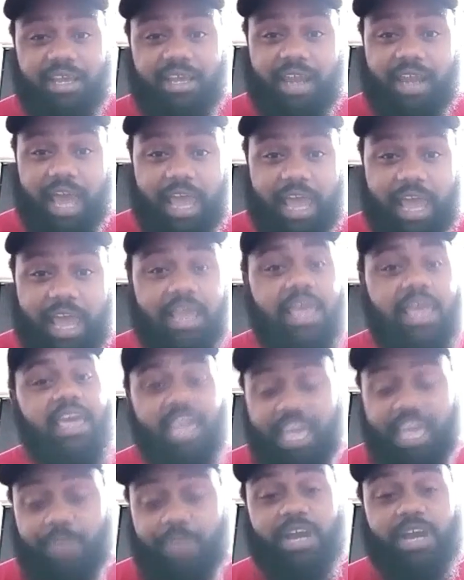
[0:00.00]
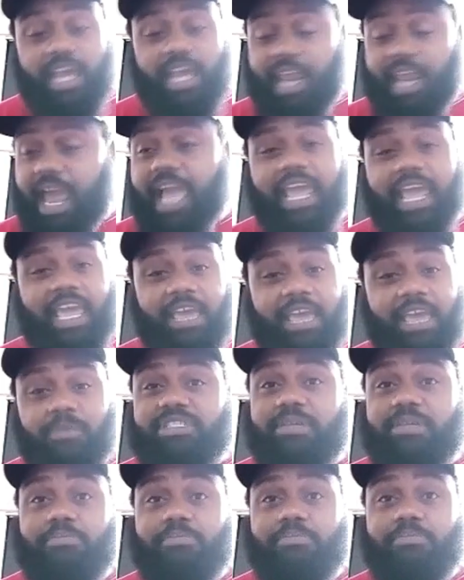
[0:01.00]
Like he was like, and he
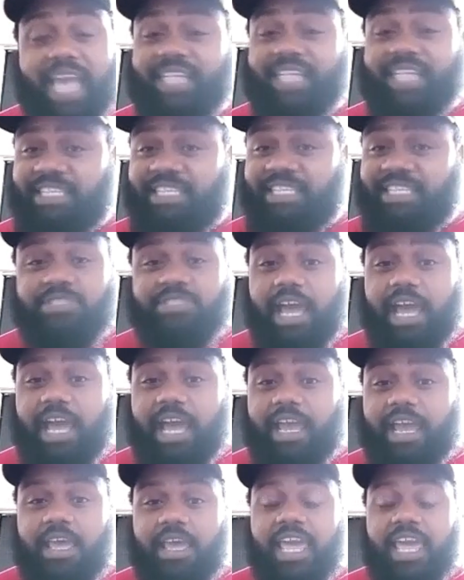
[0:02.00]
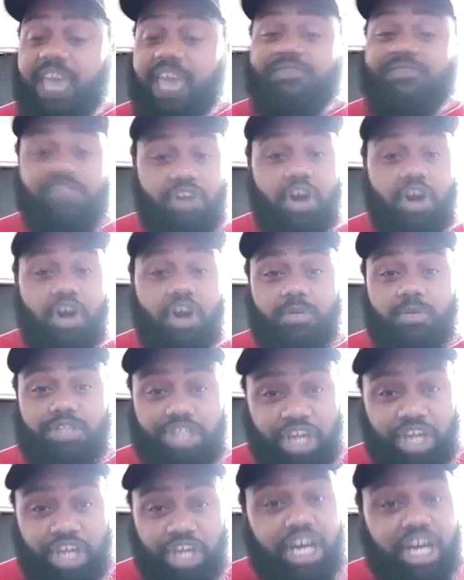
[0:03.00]
was amazed. He was like, even though it was
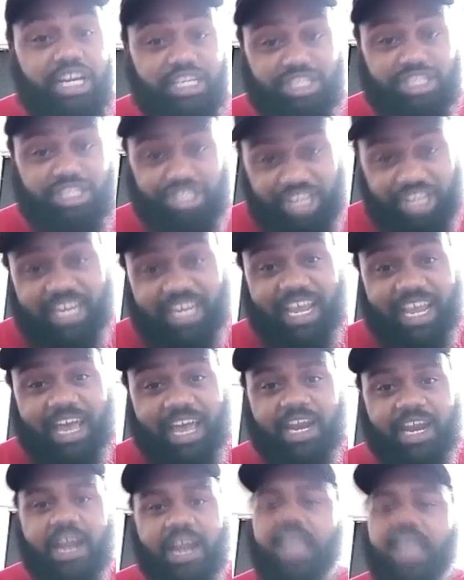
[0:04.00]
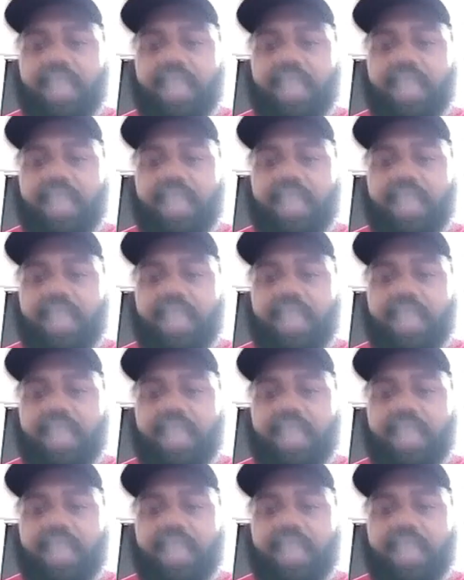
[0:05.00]
hood as shit down there,